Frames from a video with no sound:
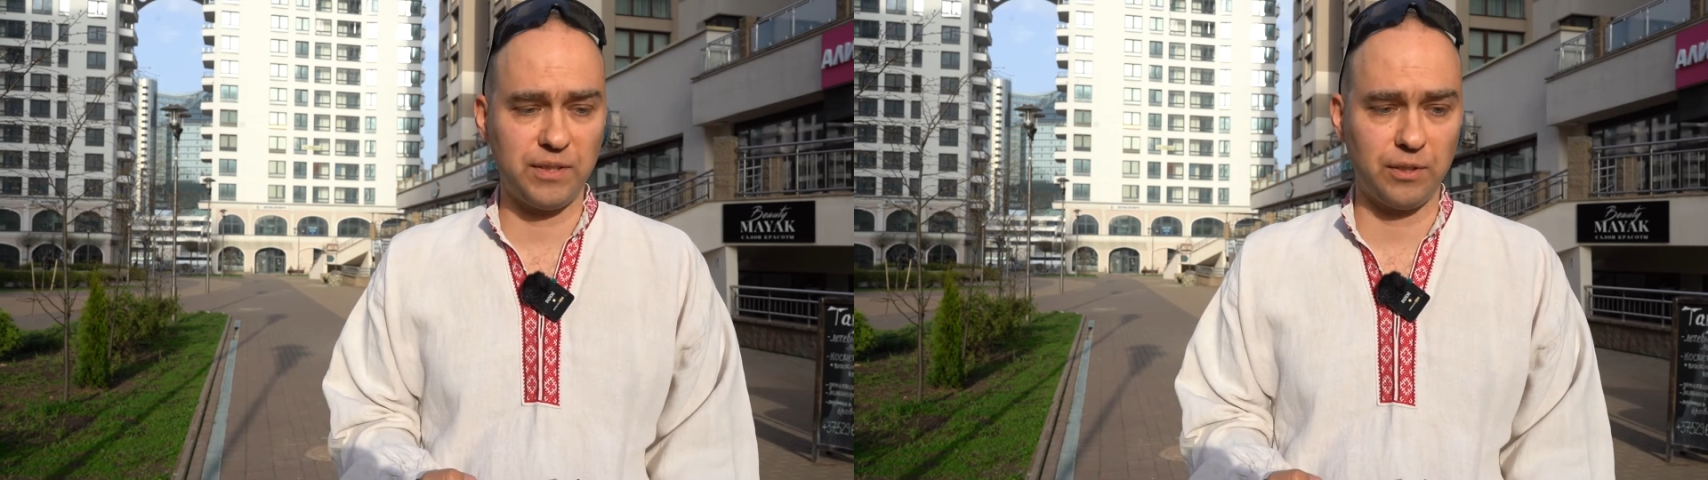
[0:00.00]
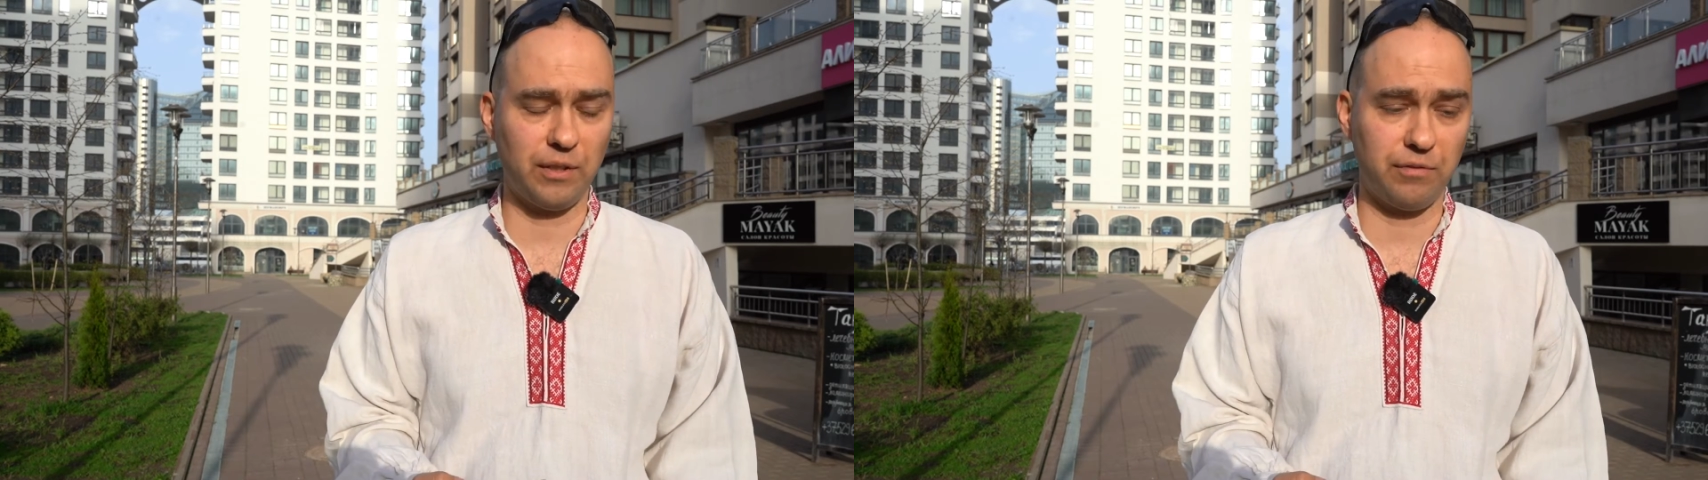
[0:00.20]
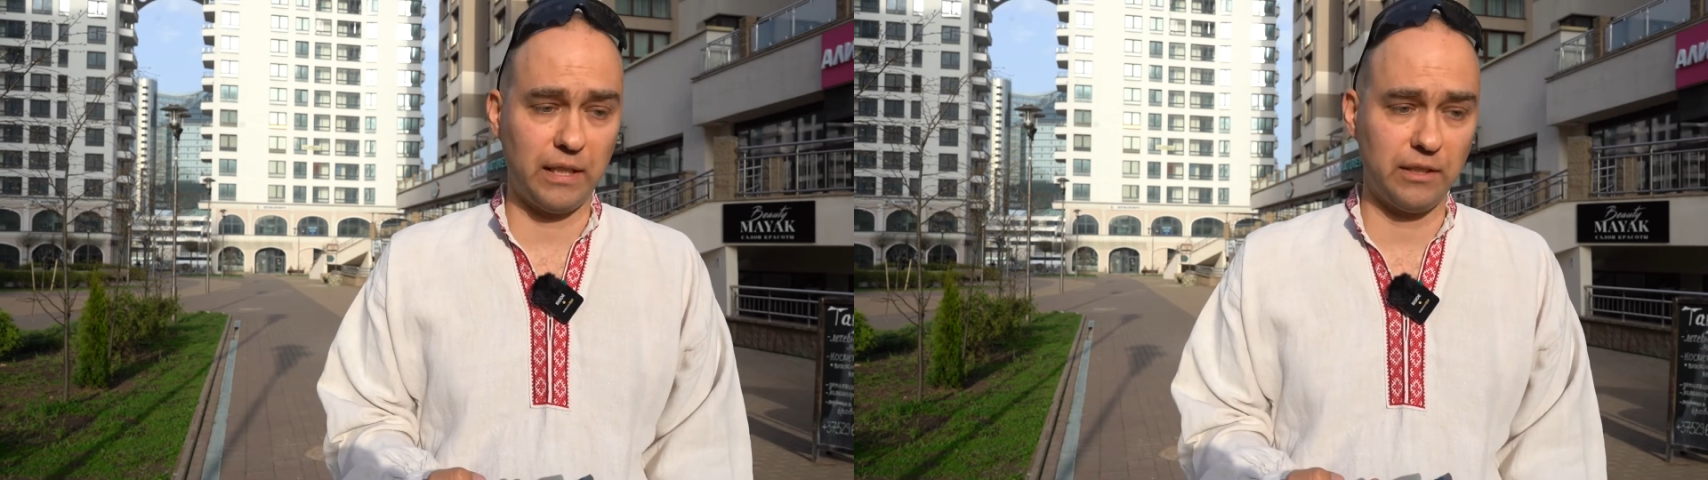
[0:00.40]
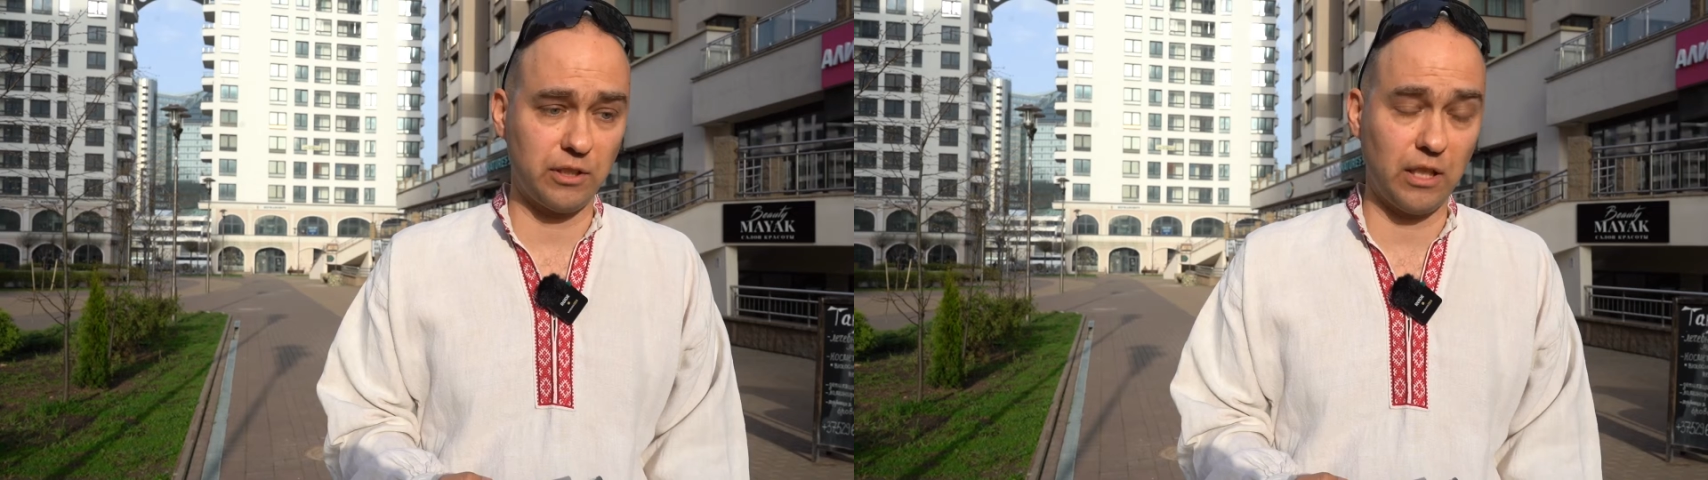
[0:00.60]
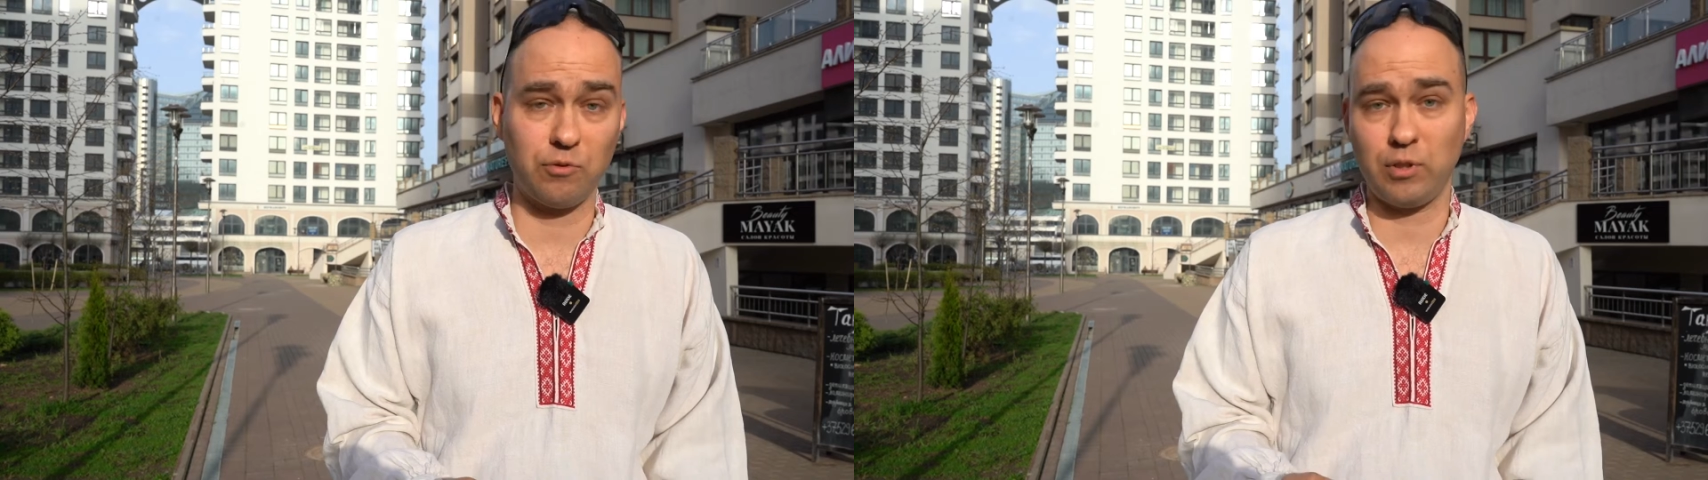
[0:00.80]
certify this
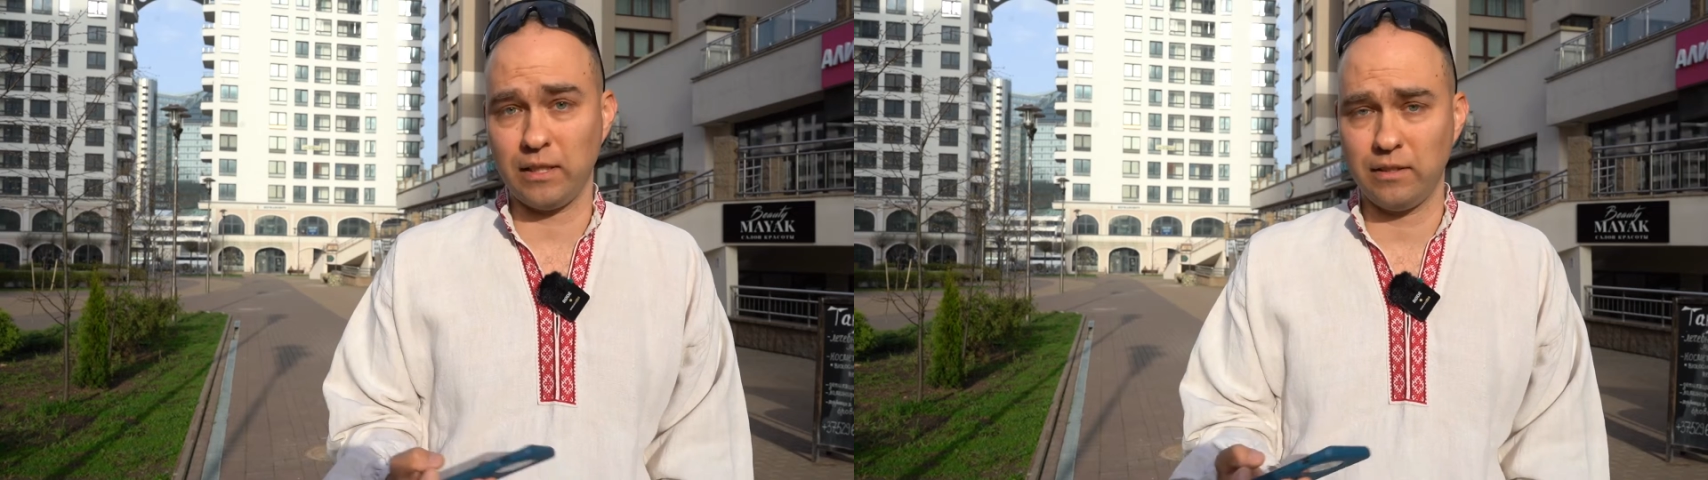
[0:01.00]
contract.